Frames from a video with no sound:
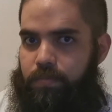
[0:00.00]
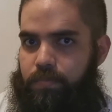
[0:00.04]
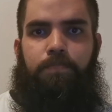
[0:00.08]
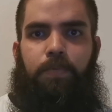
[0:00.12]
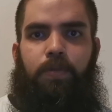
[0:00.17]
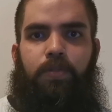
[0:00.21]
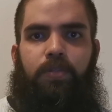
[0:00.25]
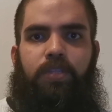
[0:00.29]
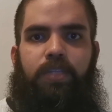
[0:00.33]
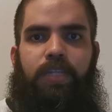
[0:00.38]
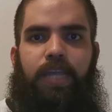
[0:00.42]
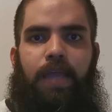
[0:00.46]

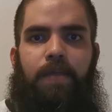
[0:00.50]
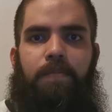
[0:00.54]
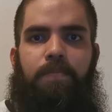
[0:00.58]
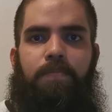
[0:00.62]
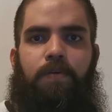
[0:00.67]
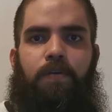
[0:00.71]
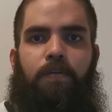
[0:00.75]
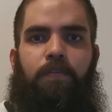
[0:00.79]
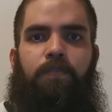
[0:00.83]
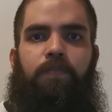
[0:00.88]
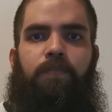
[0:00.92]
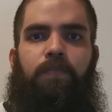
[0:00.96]
but they
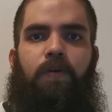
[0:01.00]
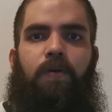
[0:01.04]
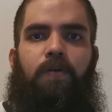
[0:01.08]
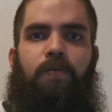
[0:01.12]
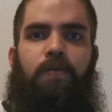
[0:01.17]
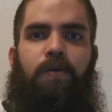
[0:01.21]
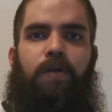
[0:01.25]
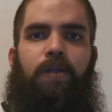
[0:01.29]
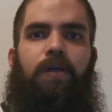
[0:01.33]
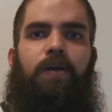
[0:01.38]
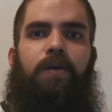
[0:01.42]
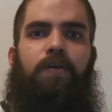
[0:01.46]
move
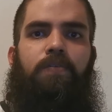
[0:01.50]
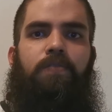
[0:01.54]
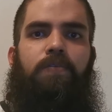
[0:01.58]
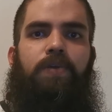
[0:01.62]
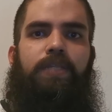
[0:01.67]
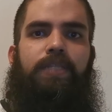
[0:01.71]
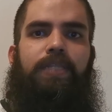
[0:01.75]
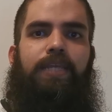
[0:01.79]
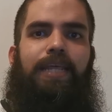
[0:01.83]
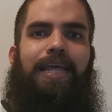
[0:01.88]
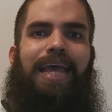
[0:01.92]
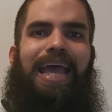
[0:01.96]
forward
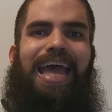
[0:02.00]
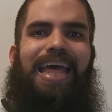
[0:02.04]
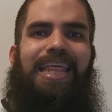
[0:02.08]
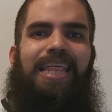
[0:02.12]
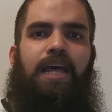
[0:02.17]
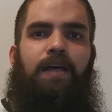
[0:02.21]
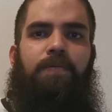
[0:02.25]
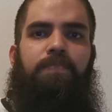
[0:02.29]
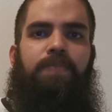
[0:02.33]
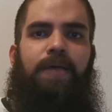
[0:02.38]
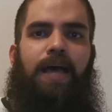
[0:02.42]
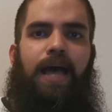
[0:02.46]
with the head
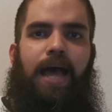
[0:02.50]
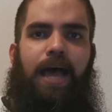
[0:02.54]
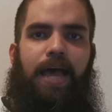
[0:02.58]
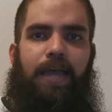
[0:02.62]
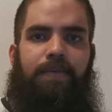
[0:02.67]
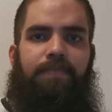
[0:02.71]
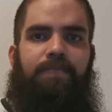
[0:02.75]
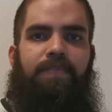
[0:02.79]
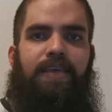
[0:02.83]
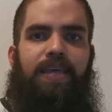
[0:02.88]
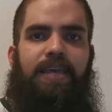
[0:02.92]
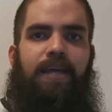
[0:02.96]
up
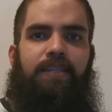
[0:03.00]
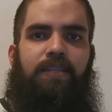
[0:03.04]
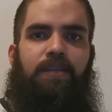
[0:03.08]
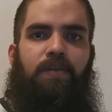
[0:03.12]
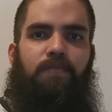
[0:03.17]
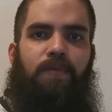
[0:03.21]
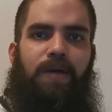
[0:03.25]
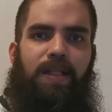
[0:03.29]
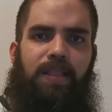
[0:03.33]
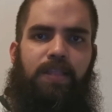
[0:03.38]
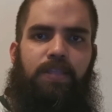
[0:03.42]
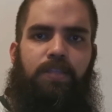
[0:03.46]
high and the
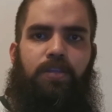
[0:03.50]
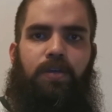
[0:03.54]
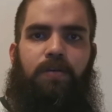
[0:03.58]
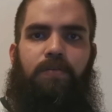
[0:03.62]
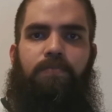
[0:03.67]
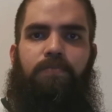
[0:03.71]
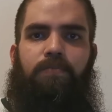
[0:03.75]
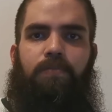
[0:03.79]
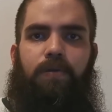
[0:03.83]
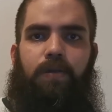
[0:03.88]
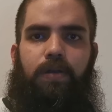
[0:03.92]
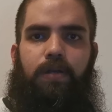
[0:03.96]
well
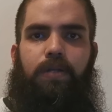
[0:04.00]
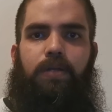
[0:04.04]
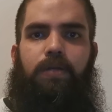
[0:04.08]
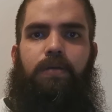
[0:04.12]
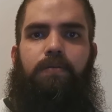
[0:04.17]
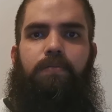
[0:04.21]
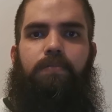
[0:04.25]
done work.